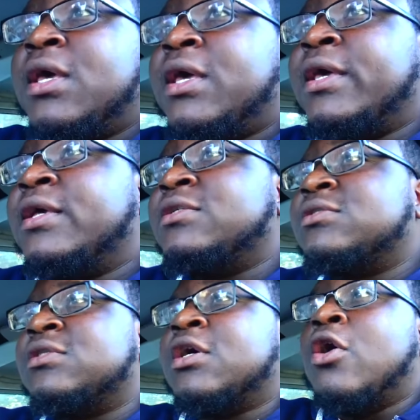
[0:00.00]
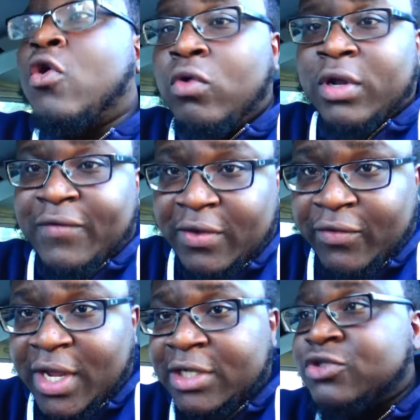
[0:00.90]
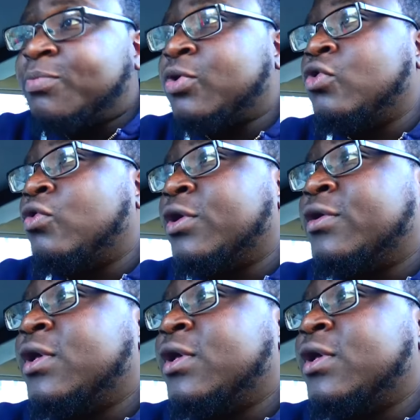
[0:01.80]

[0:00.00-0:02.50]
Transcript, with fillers: is the goal of every entrepreneur.